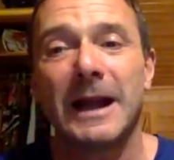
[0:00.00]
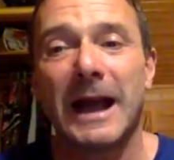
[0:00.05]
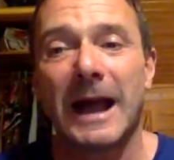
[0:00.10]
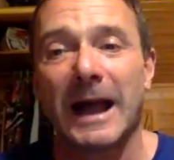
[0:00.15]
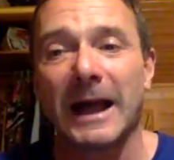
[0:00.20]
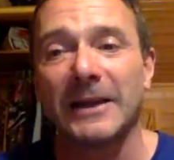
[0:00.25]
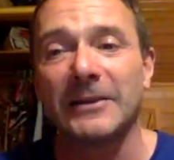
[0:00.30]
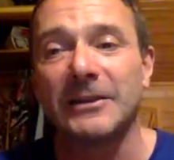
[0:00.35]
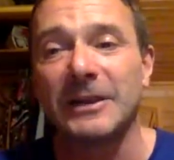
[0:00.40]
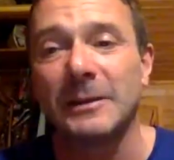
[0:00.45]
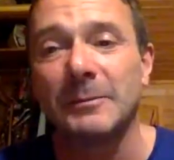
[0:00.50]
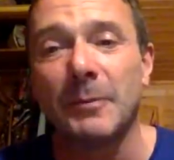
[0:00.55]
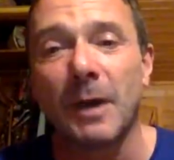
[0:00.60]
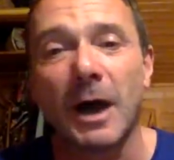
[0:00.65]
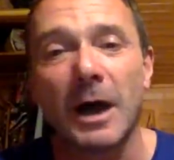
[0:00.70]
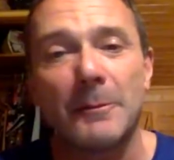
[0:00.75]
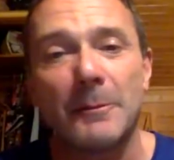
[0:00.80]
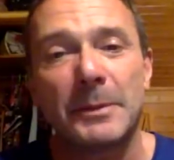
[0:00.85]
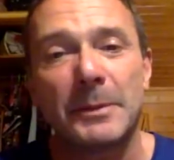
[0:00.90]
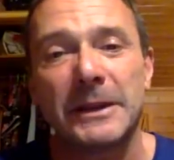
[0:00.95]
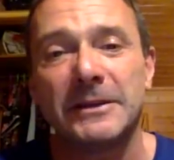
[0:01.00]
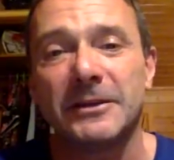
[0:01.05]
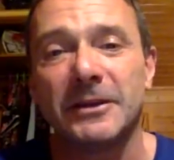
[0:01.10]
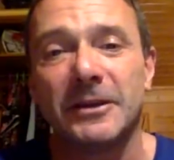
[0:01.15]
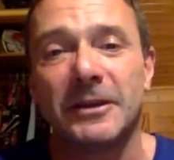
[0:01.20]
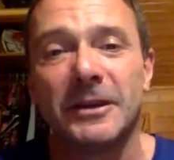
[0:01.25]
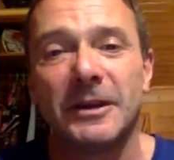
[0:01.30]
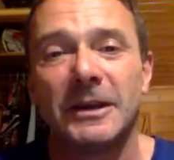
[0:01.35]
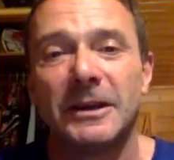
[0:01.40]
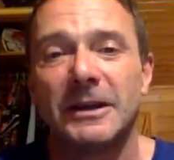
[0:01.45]
And in my
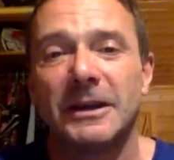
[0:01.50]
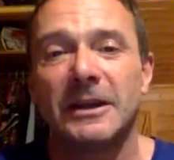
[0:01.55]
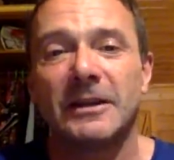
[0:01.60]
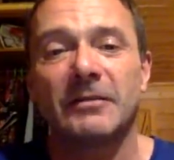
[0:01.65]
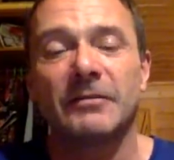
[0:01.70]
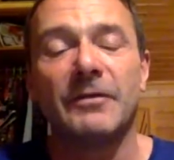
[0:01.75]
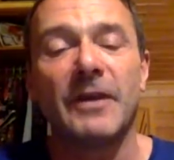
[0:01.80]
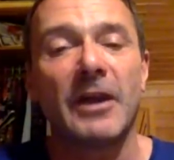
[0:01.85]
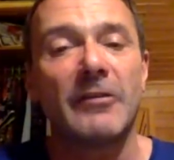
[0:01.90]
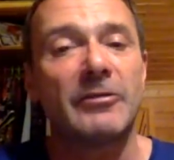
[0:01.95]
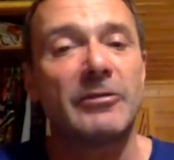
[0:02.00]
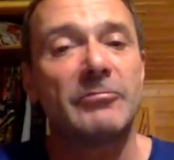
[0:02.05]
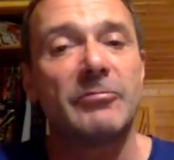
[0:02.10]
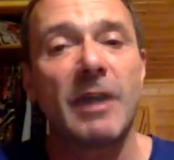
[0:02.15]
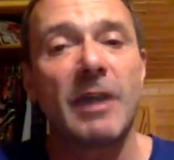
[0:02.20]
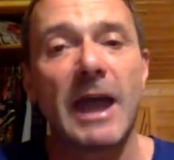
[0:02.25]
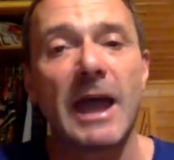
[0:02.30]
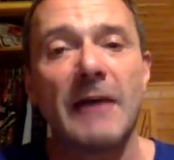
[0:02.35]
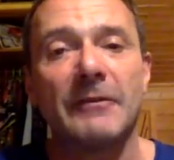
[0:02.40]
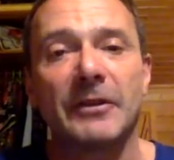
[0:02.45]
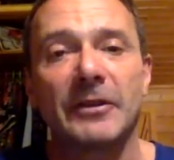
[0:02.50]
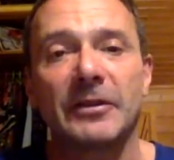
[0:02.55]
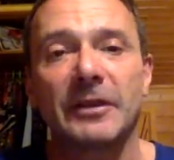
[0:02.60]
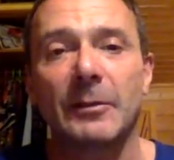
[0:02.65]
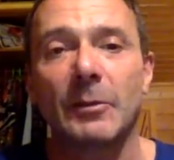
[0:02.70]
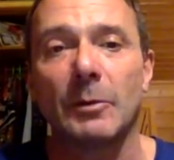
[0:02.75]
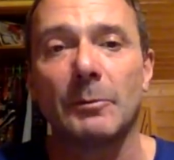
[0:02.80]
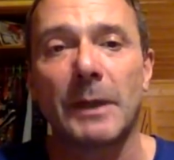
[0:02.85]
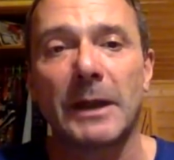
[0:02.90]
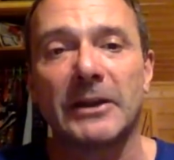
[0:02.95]
opinion, it's very rare that
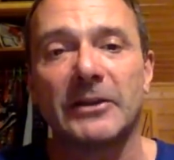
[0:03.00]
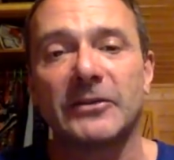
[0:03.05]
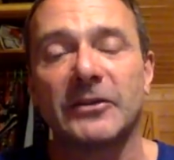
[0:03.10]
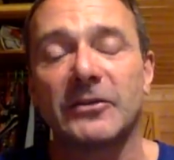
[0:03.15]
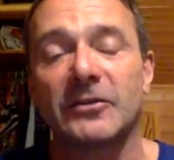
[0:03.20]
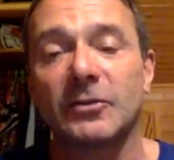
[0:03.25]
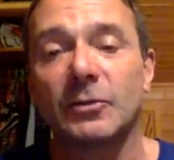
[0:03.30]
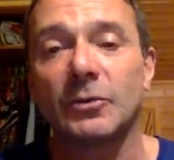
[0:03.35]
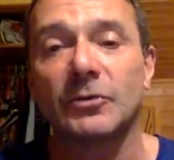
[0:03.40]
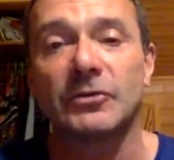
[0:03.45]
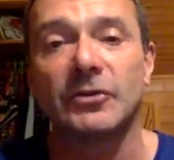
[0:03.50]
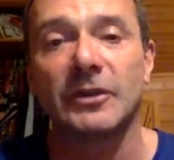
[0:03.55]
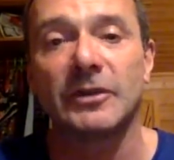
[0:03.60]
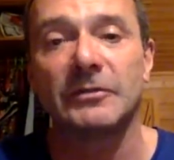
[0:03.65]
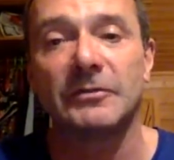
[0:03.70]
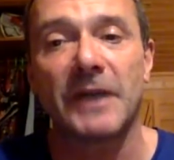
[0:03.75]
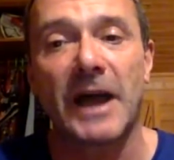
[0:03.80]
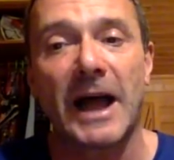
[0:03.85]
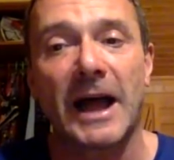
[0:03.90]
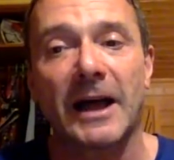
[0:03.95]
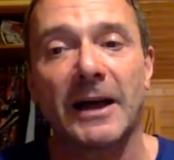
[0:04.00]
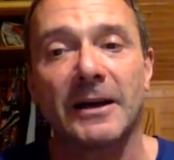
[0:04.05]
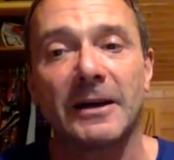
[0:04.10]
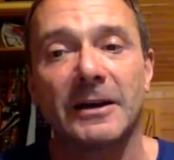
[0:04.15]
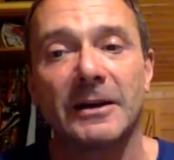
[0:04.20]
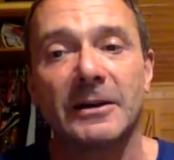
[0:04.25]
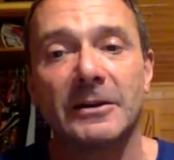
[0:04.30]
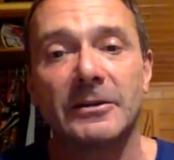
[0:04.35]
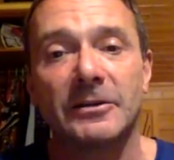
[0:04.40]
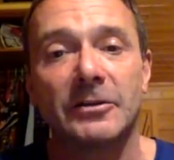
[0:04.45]
someone manages to achieve that,
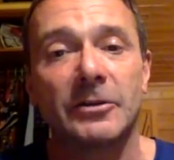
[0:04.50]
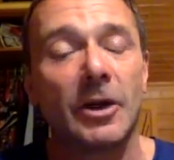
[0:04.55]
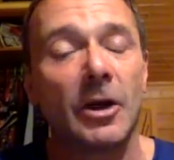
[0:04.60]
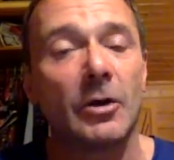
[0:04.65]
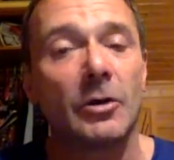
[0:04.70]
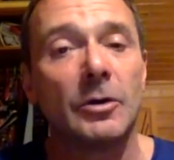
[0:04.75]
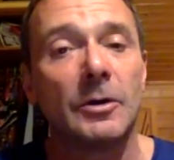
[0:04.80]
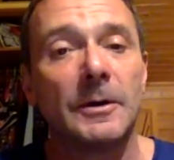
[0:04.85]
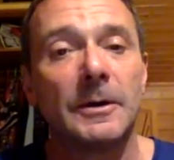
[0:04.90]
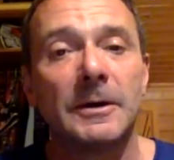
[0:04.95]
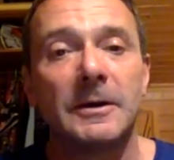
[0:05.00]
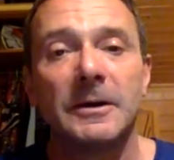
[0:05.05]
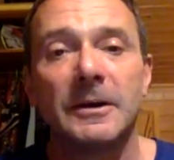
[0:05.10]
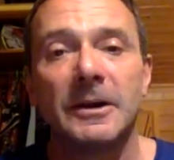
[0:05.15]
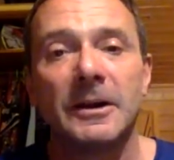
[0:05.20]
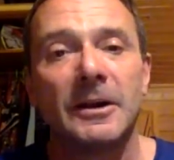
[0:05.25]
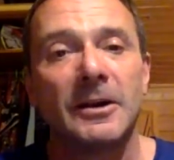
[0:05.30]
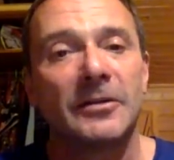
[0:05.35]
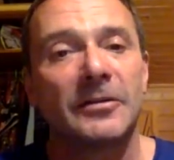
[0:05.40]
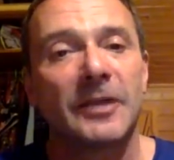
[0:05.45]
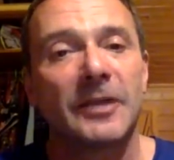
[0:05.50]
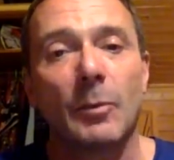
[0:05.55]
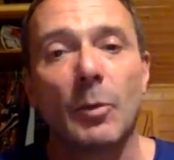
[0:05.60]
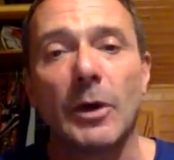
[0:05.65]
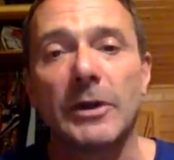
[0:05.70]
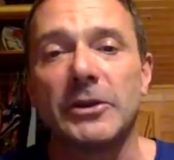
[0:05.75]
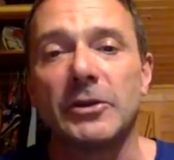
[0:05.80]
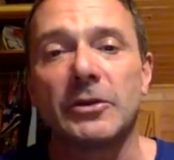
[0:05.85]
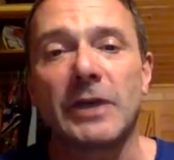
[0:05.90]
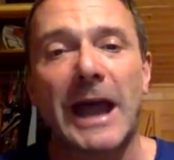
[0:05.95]
you know.
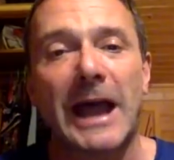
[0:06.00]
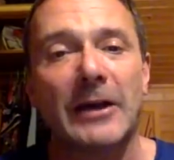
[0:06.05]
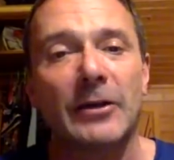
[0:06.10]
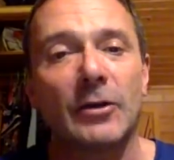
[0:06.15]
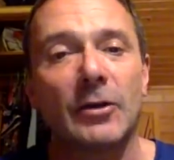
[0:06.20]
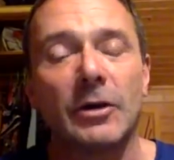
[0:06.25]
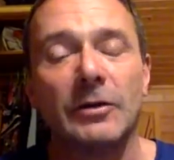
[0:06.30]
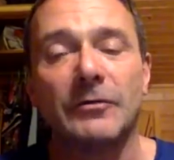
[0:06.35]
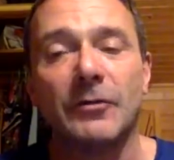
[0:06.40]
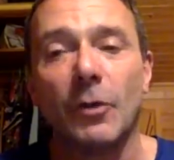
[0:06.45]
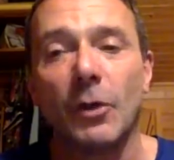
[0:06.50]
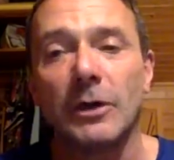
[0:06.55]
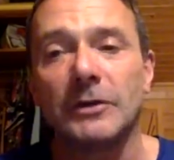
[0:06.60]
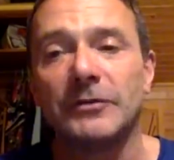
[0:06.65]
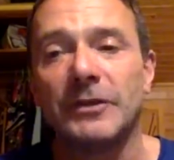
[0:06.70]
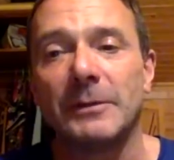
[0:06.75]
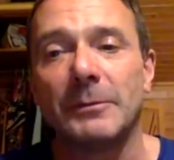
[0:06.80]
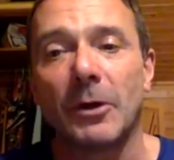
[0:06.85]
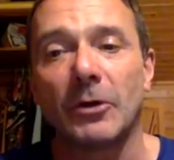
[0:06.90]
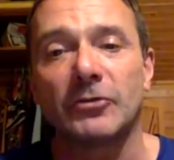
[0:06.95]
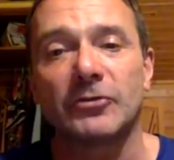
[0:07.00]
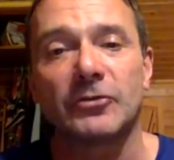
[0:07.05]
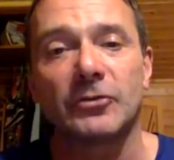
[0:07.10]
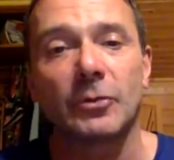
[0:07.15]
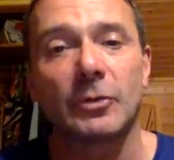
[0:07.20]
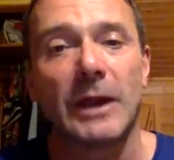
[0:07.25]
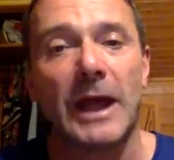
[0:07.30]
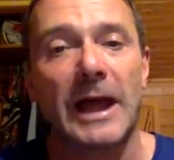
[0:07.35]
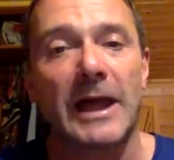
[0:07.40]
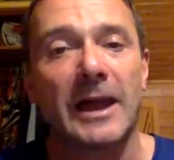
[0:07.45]
Somewhere you cannot avoid the
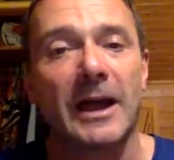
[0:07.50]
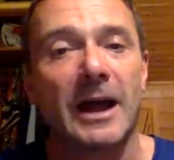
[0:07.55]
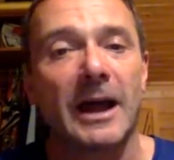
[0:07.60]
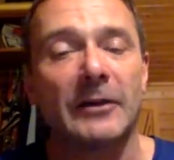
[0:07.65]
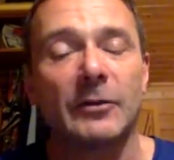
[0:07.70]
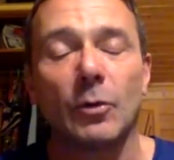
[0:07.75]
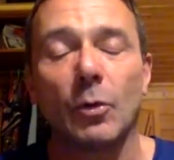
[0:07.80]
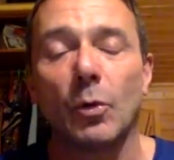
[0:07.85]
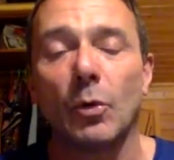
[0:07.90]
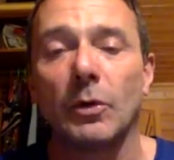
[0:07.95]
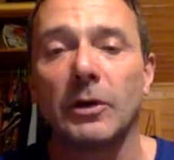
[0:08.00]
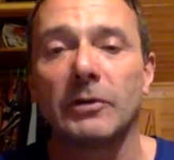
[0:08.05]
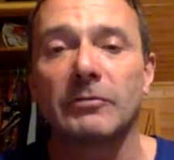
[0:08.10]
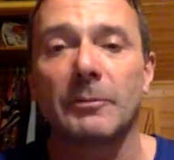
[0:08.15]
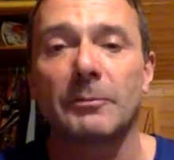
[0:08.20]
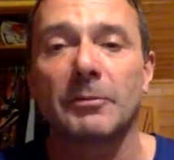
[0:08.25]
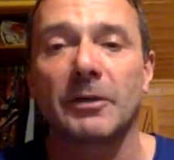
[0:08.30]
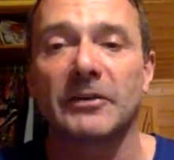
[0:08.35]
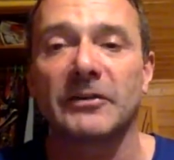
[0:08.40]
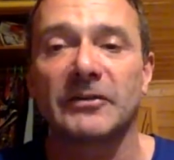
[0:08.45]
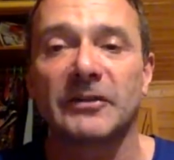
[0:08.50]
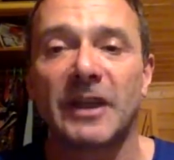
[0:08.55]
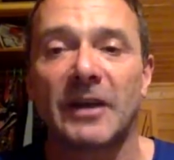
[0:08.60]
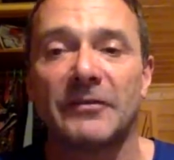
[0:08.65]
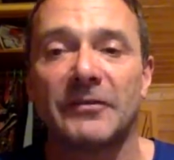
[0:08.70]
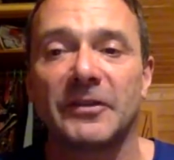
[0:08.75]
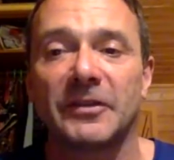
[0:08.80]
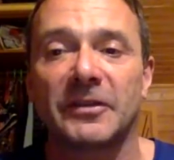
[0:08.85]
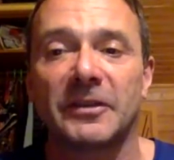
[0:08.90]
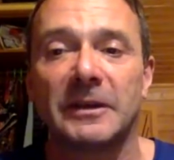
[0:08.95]
emotional layer and all the repressed
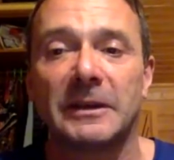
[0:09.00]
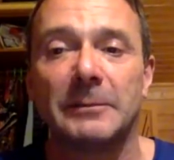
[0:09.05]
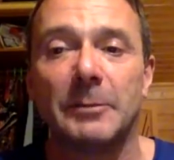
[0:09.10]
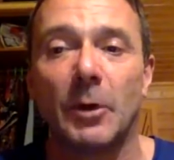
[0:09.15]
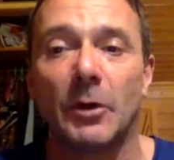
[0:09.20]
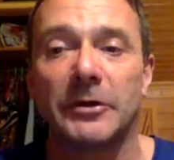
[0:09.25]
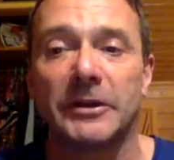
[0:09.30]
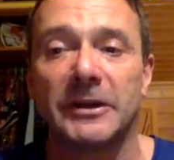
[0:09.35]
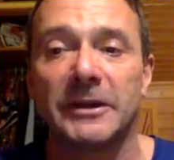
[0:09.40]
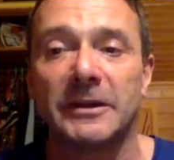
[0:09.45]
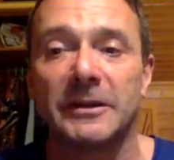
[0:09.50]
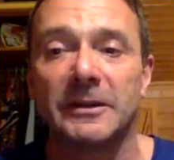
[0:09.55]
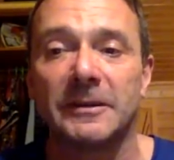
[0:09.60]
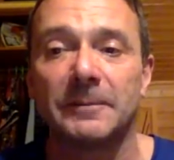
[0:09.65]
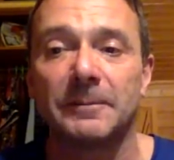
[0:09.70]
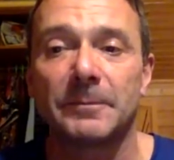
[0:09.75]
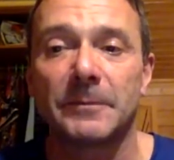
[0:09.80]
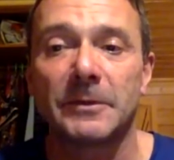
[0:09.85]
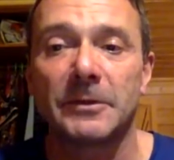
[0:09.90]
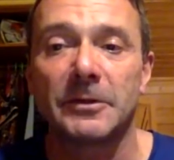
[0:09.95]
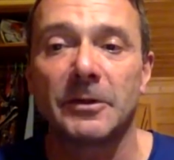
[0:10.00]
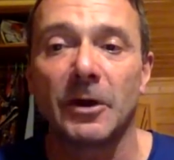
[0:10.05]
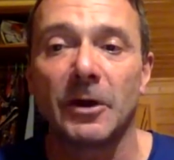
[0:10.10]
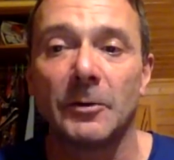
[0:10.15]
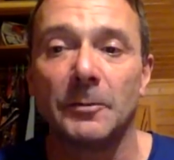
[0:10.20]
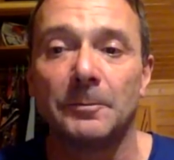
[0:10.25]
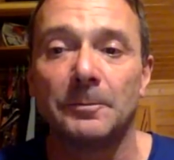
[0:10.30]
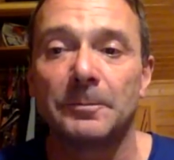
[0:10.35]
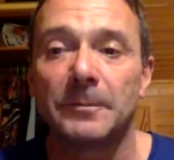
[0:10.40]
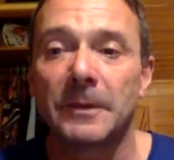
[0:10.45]
stuff that's in the body, you
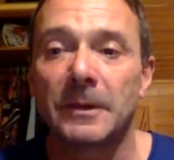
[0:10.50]
know.